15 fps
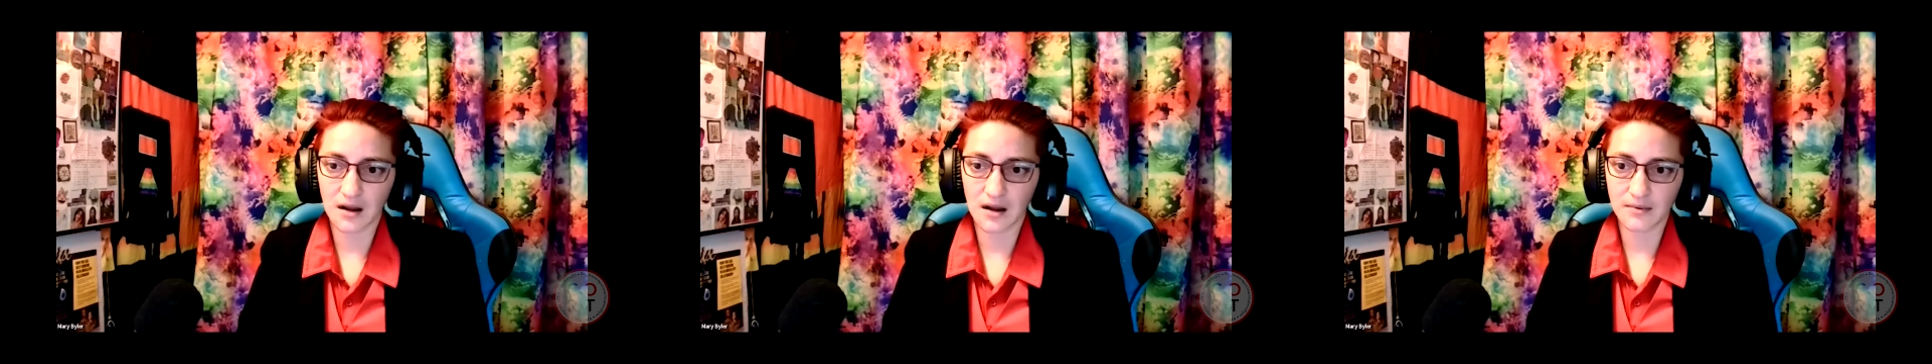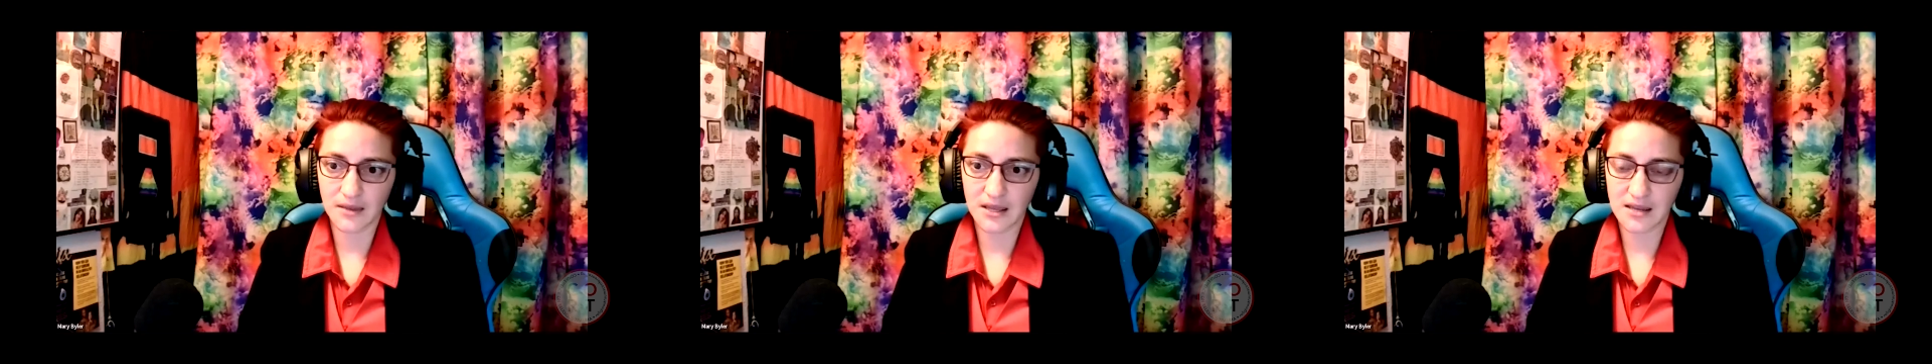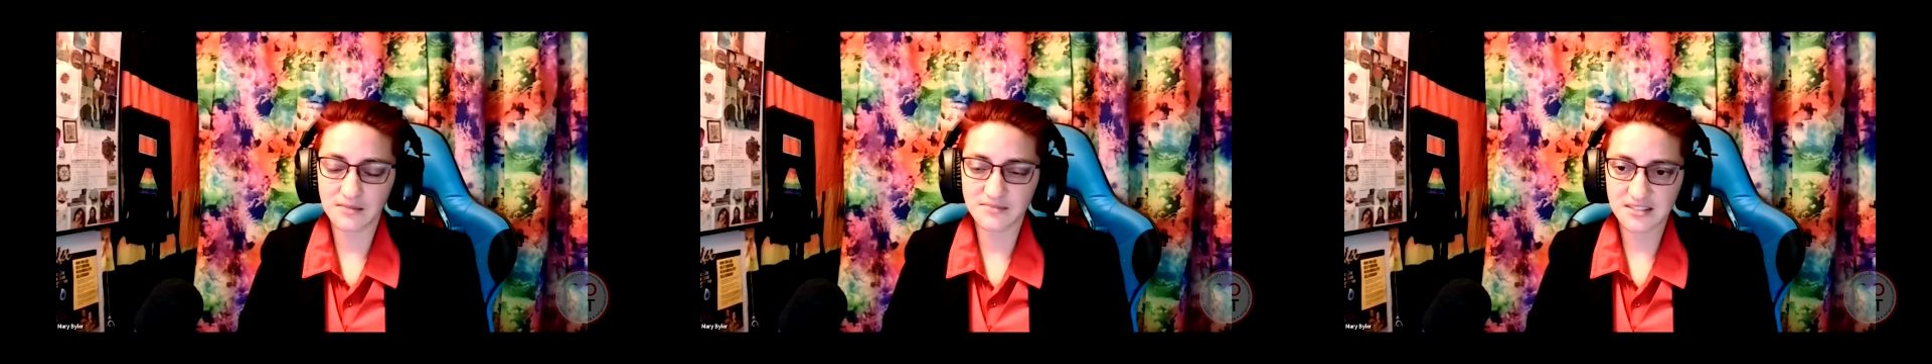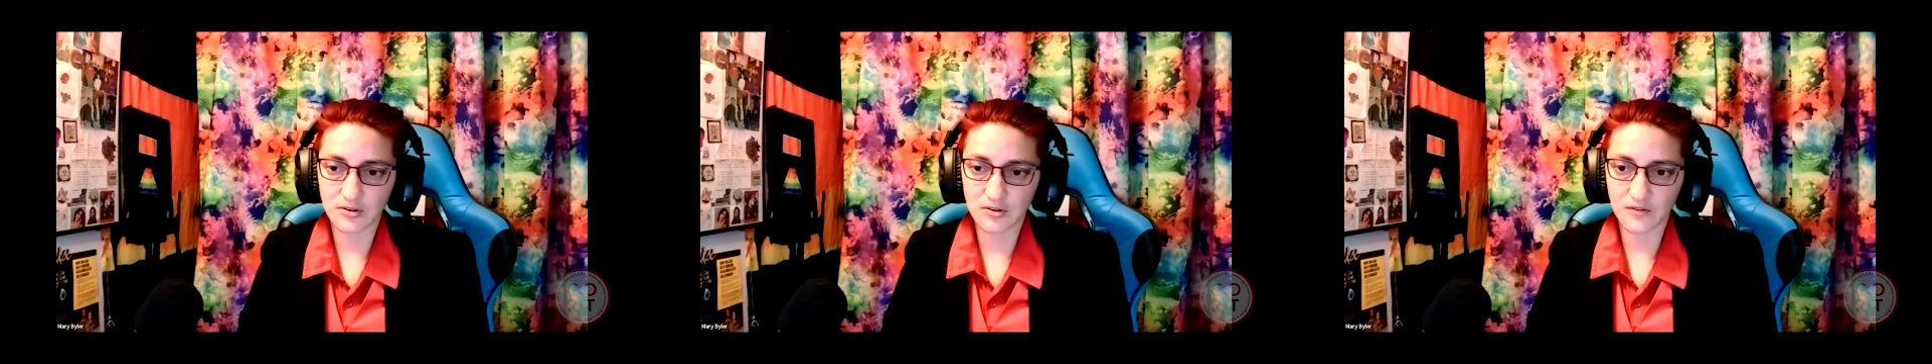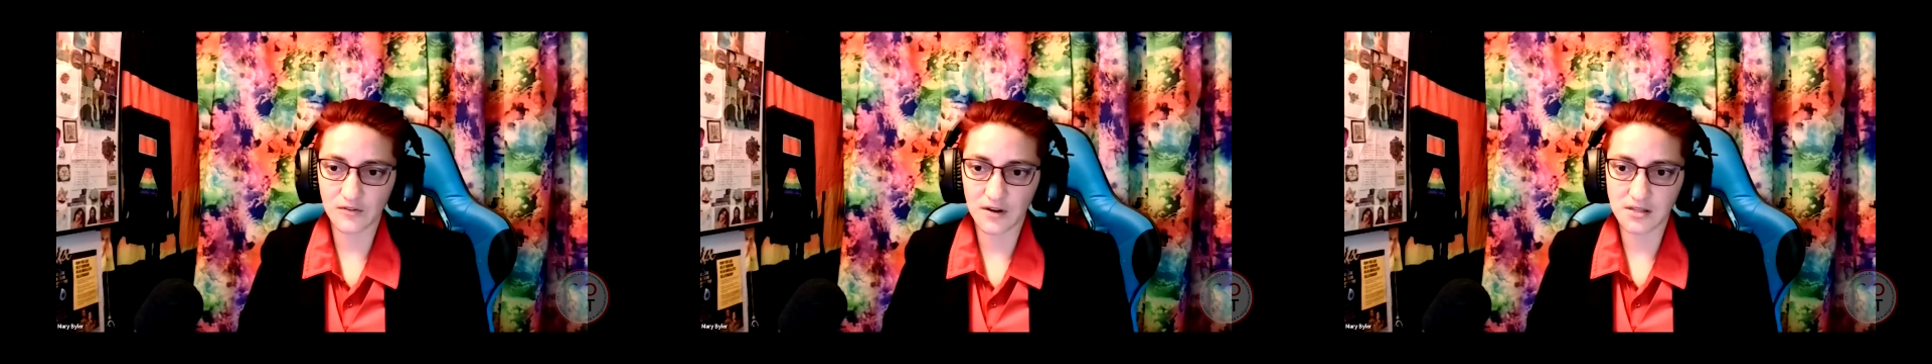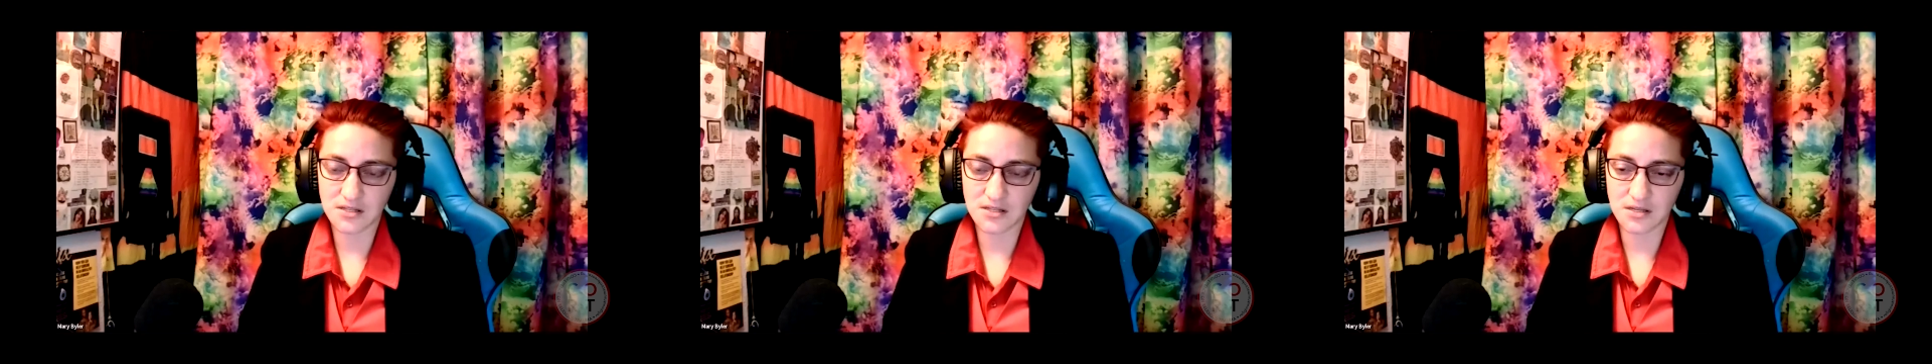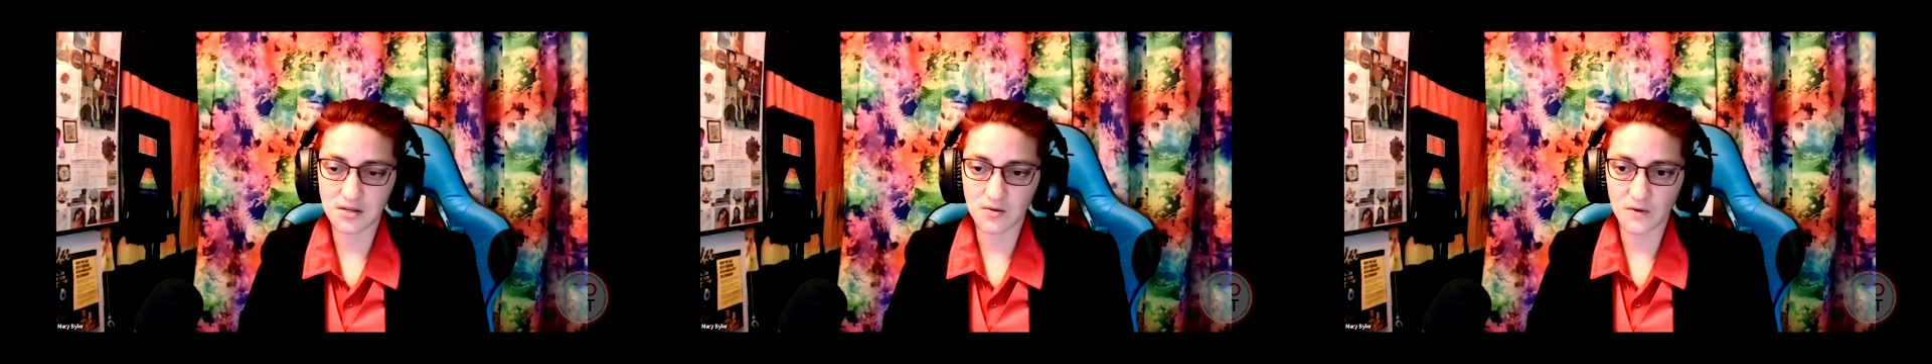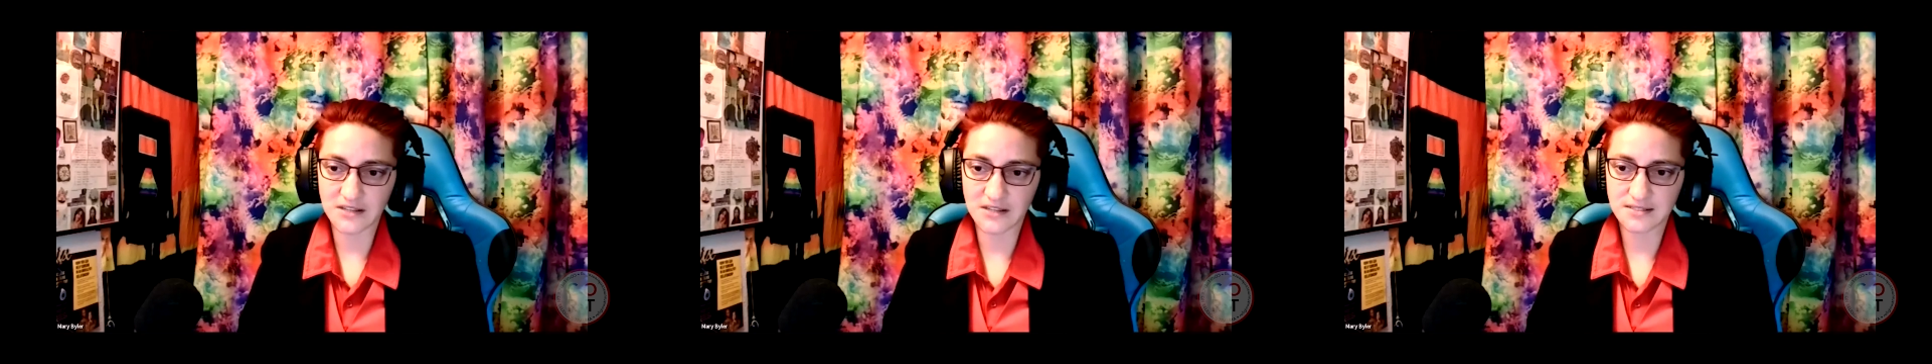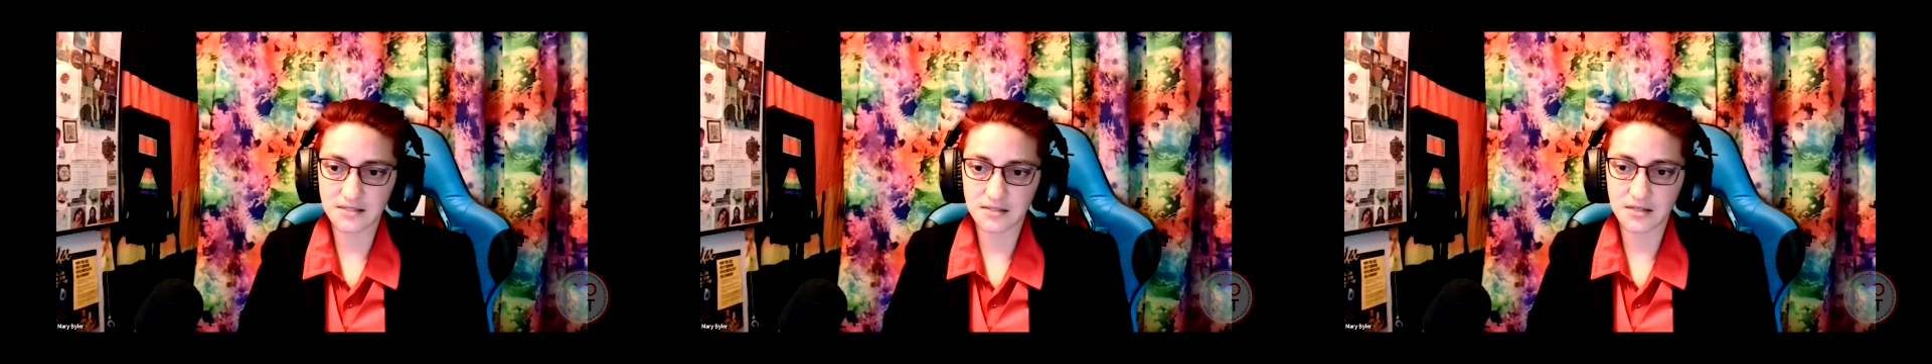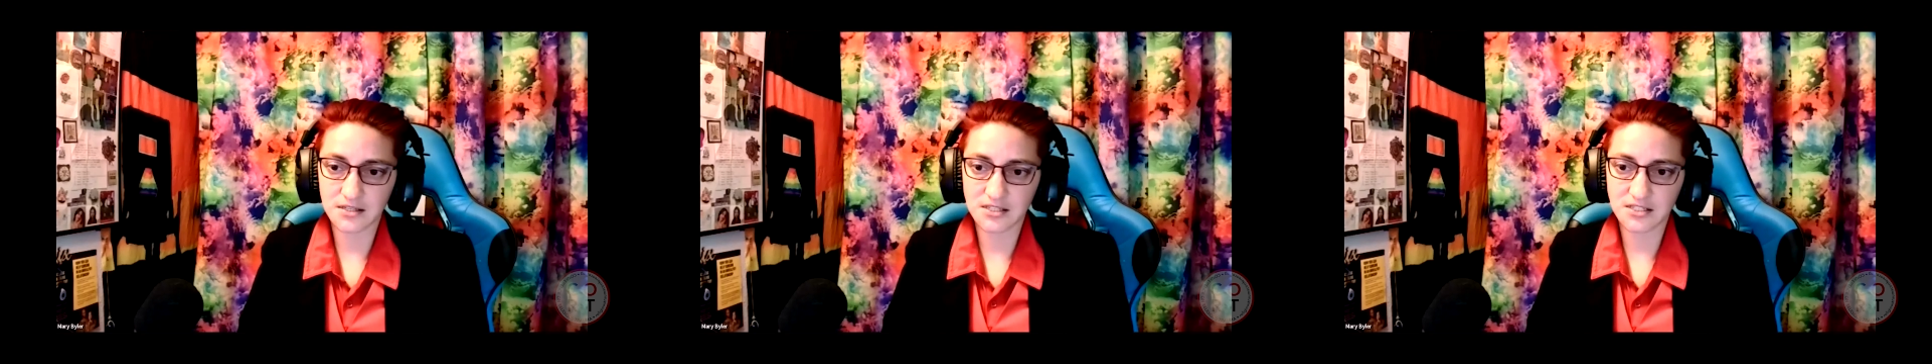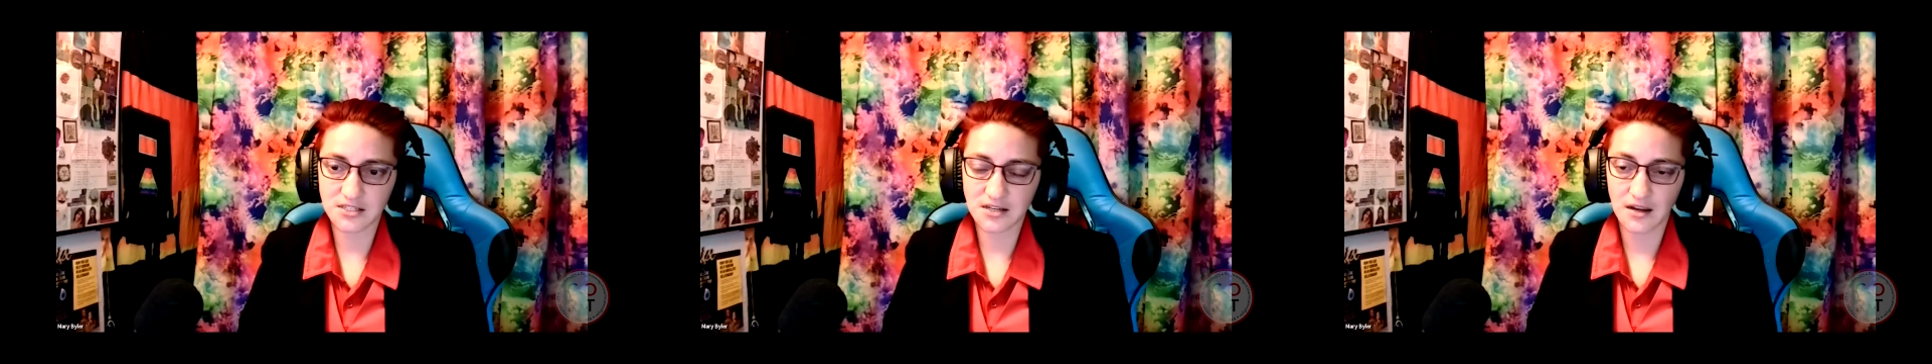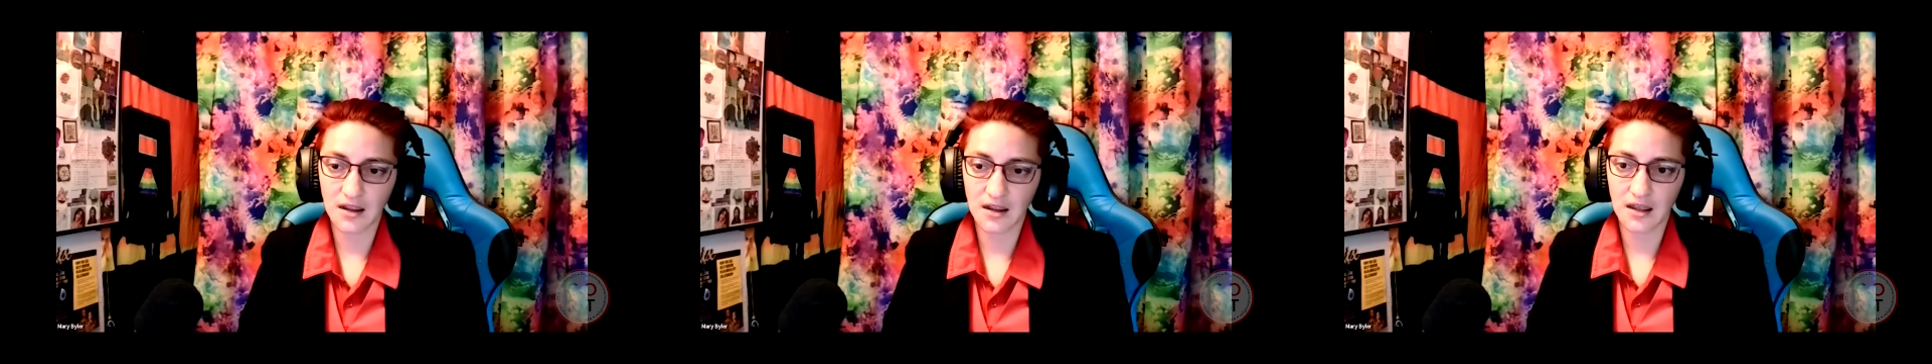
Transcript: I became certified to do research,